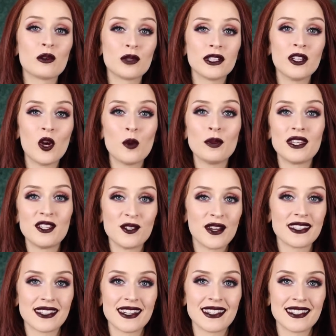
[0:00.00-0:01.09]
I really hope that you
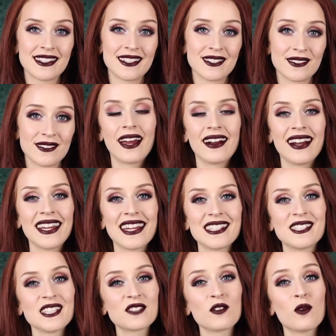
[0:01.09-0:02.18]
guys like it too. Alright
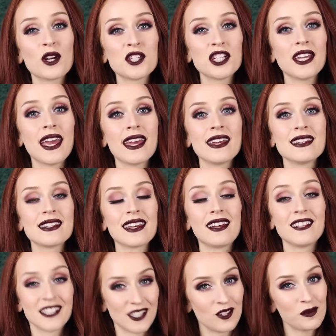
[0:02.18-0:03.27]
guys, thanks for watching and
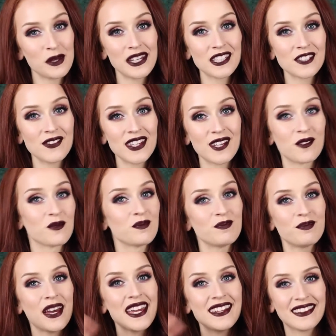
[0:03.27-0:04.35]
I'll see you in my next video.
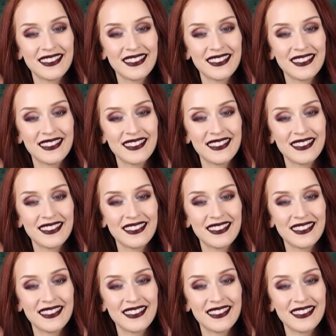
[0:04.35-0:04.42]
Bye!